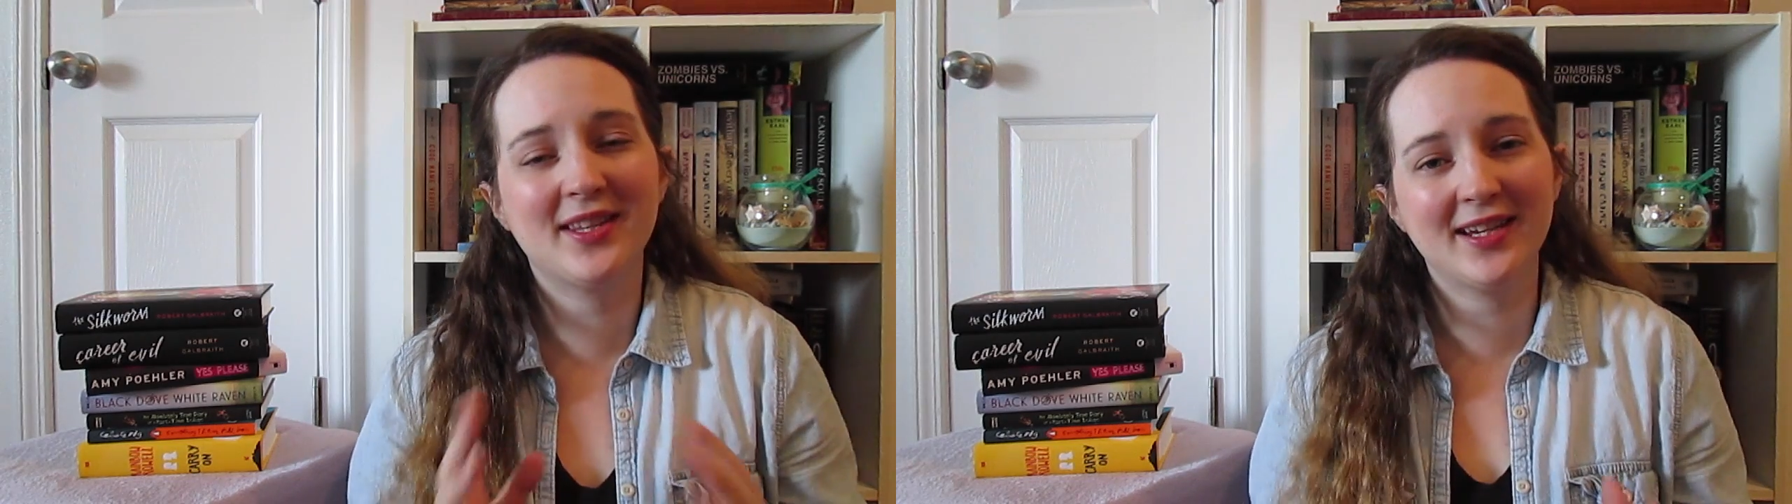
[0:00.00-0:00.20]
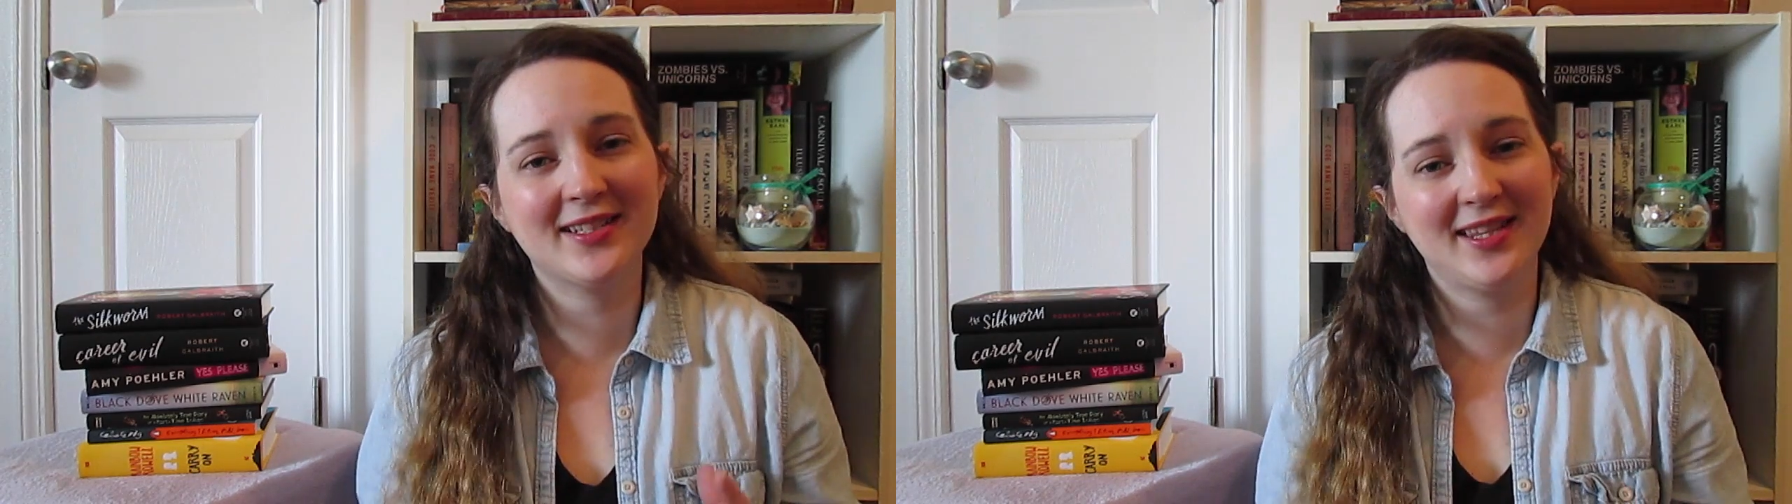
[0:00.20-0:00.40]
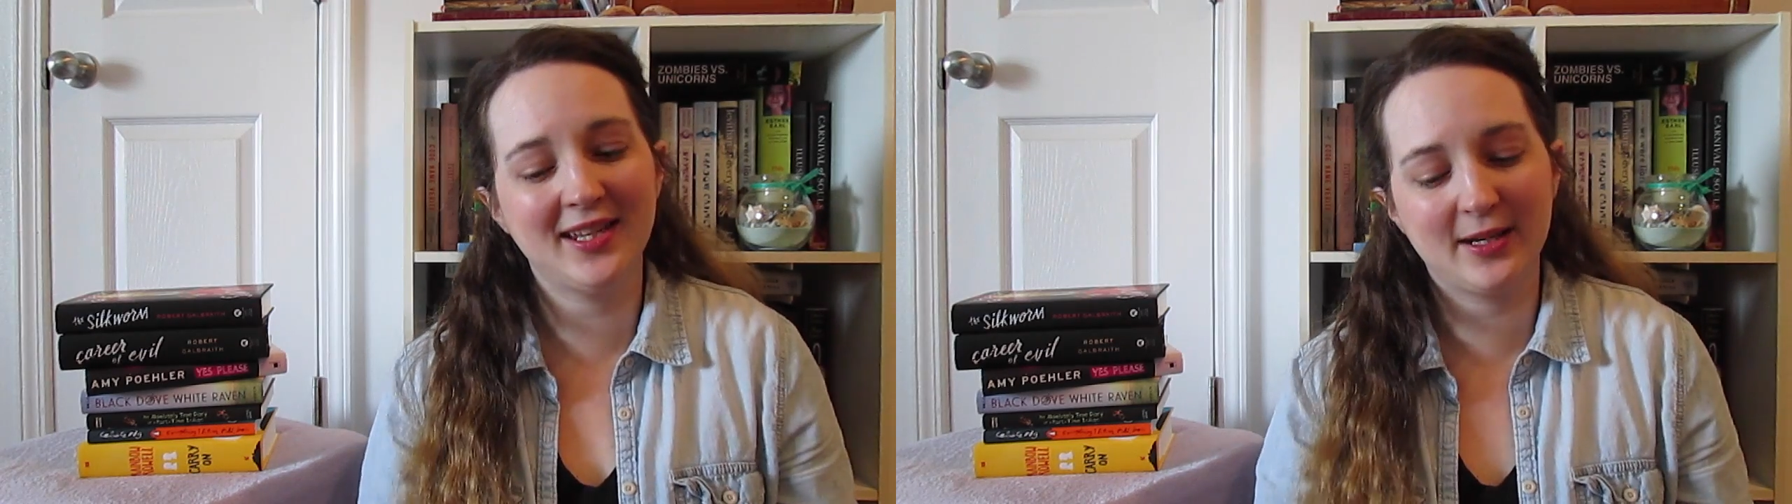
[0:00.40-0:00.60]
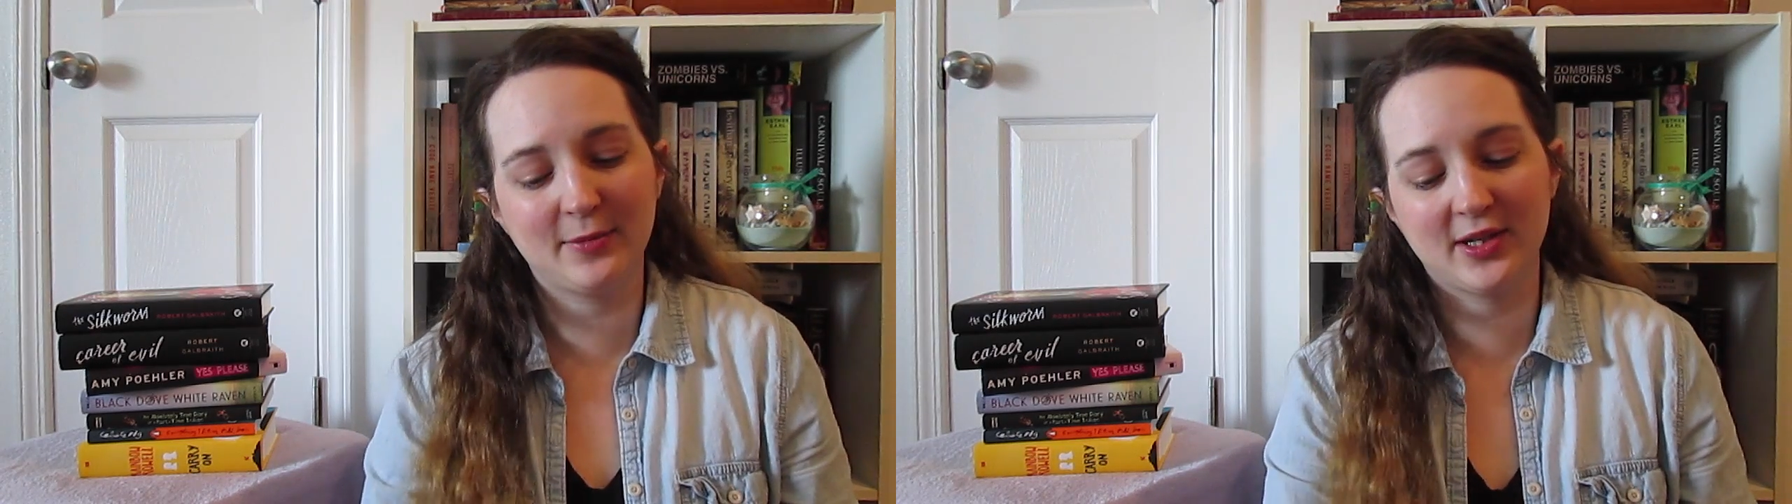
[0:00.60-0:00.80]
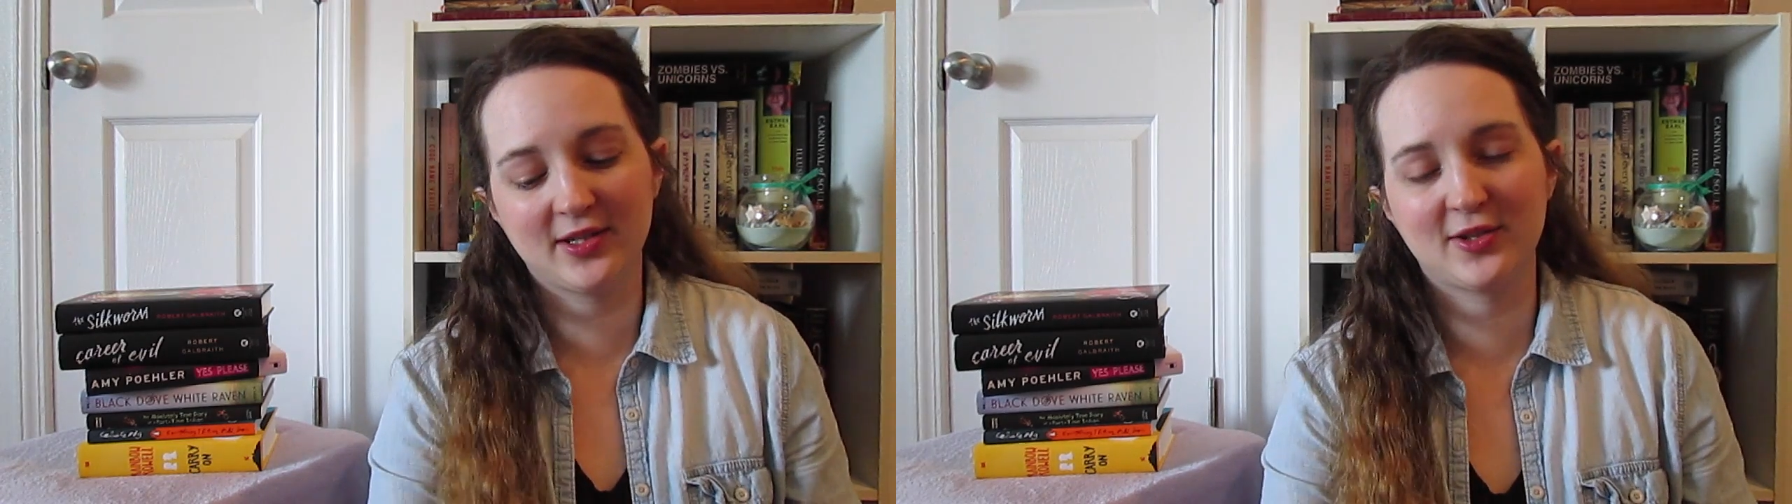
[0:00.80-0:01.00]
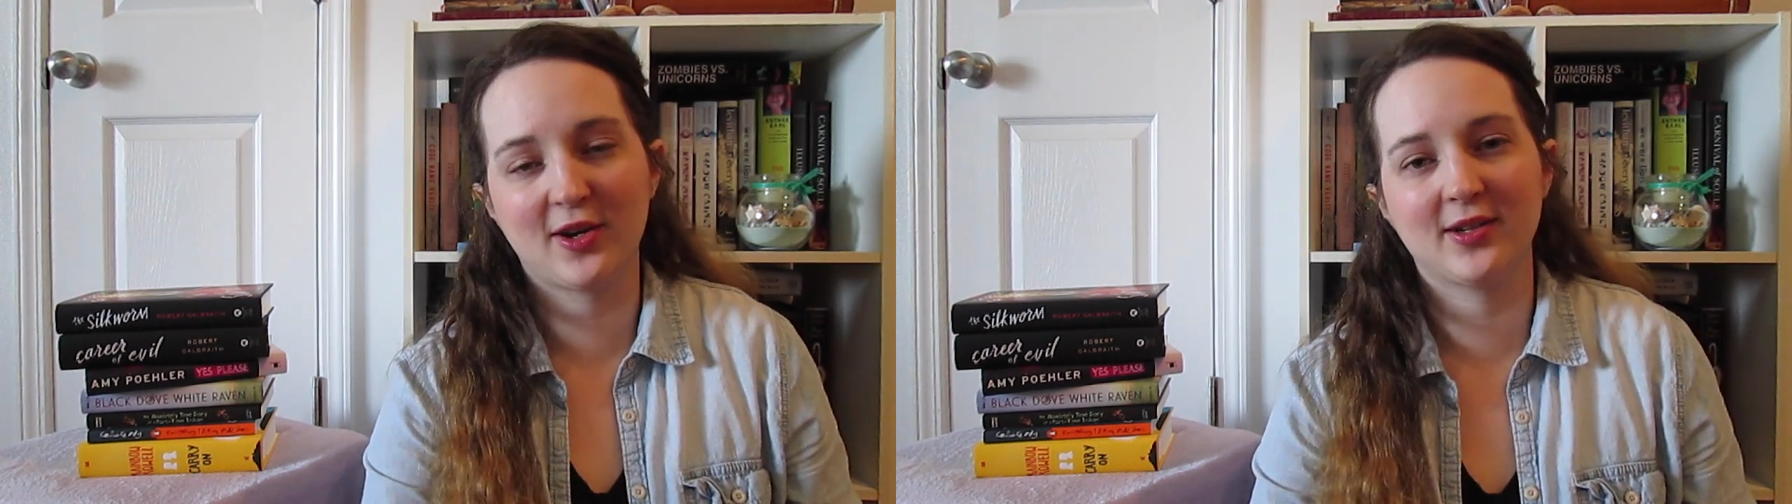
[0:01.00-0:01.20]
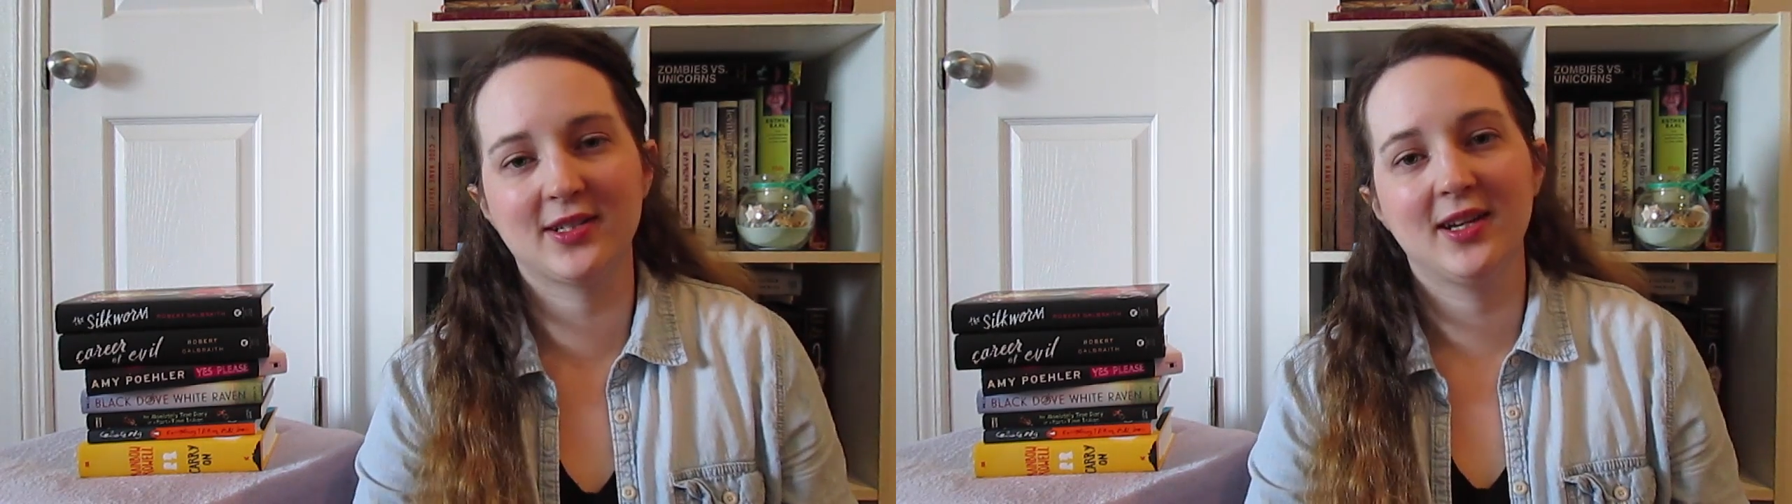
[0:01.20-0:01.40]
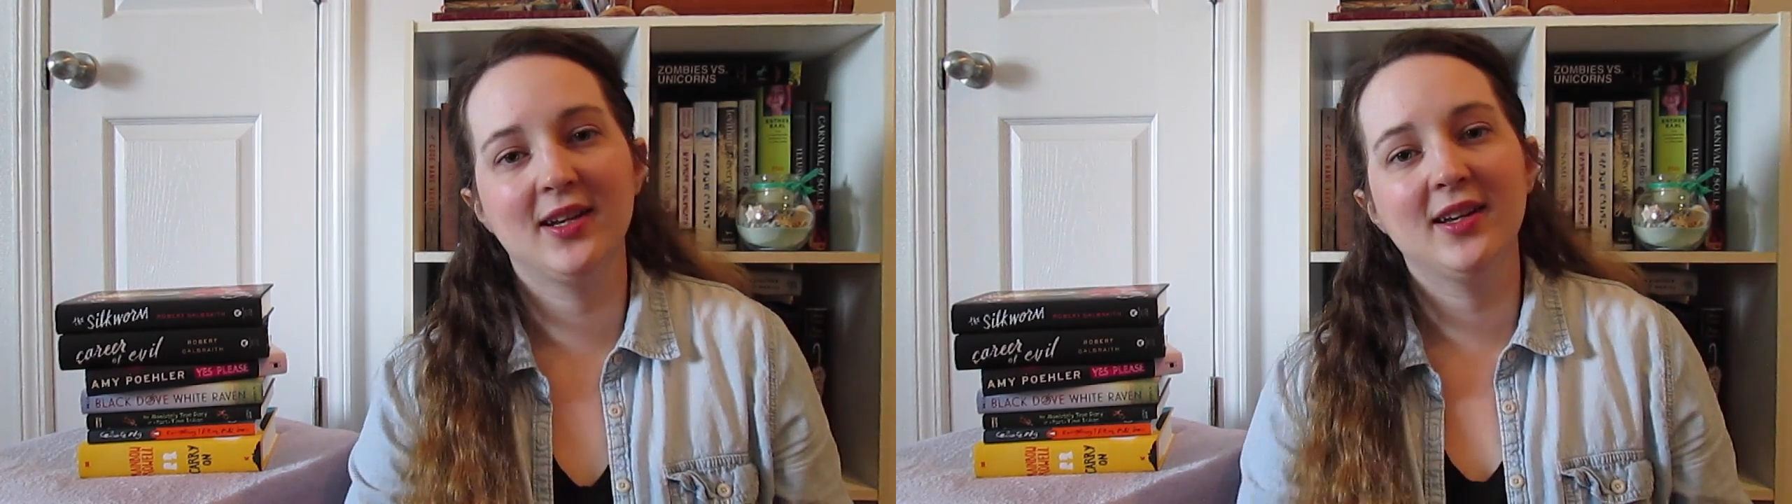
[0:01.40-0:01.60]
the next thing that I'm going to start